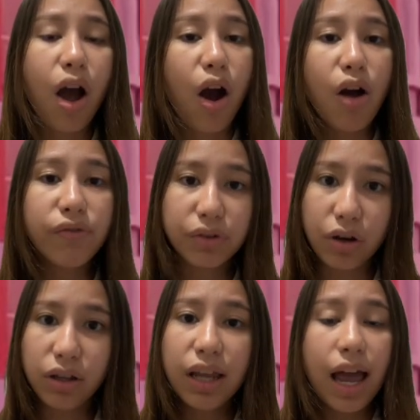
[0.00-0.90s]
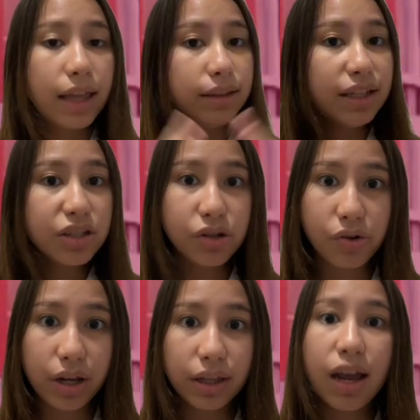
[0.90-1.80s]
Overall, this
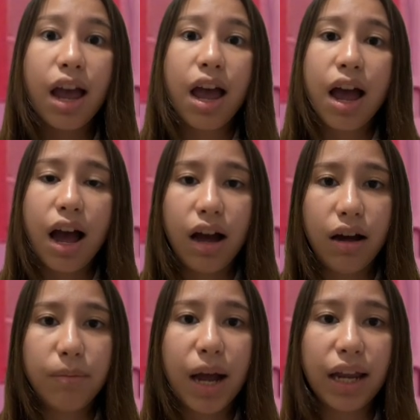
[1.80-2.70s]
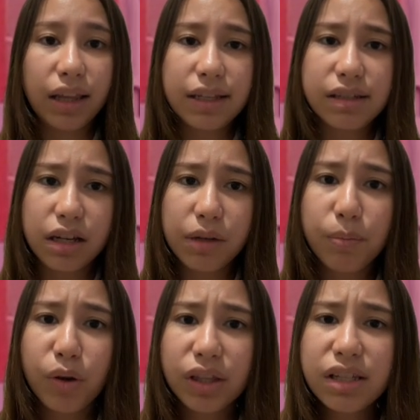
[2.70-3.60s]
trend highlights the
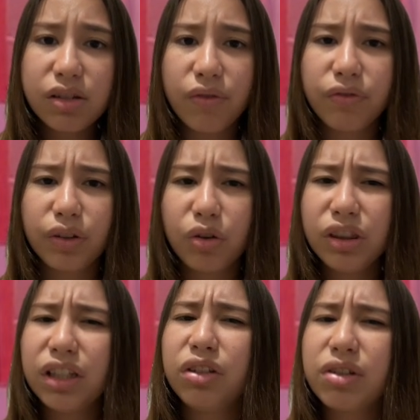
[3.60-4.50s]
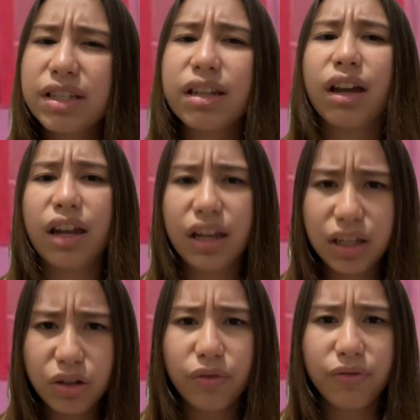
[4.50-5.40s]
importance of continuous
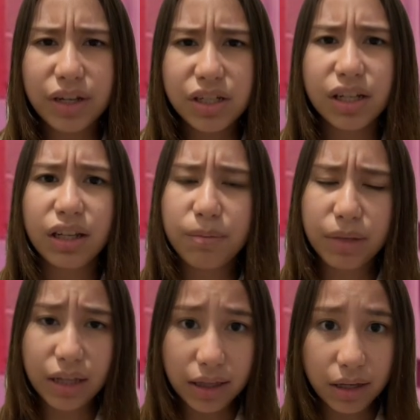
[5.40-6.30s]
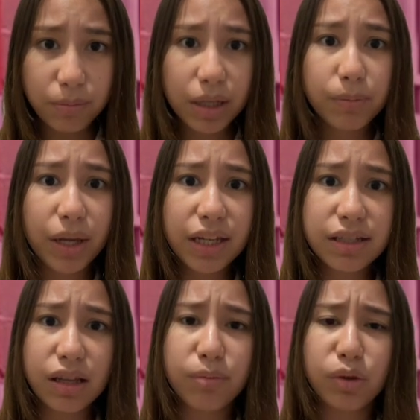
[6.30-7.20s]
innovation in enabling Bank
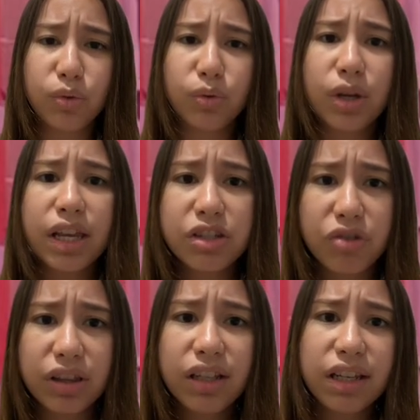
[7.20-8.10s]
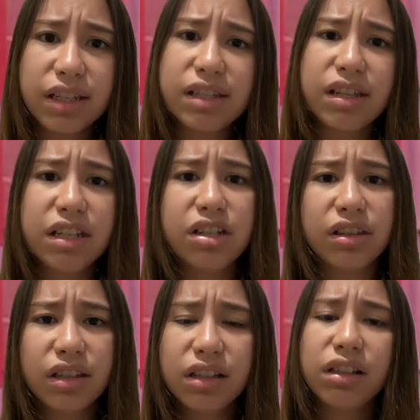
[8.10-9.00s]
Islam to strengthen its
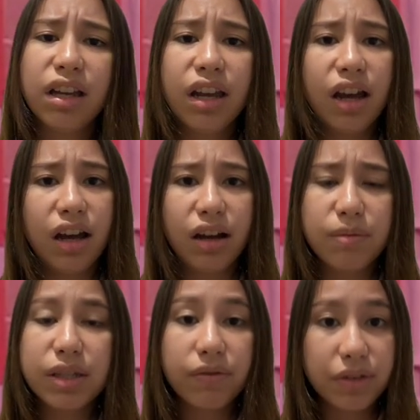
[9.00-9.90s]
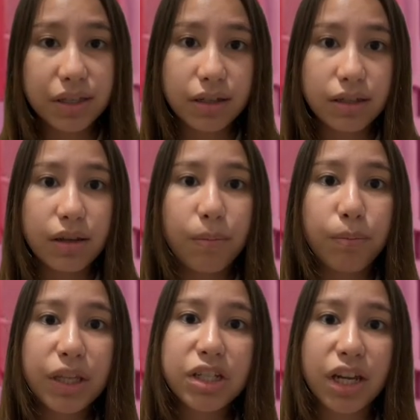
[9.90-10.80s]
digital services,
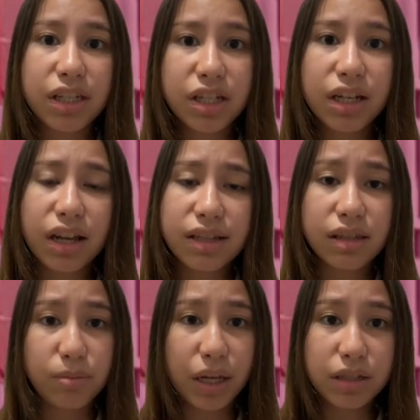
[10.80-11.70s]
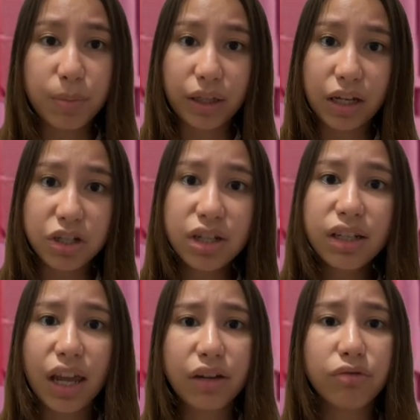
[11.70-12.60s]
meet changing customer expectation, and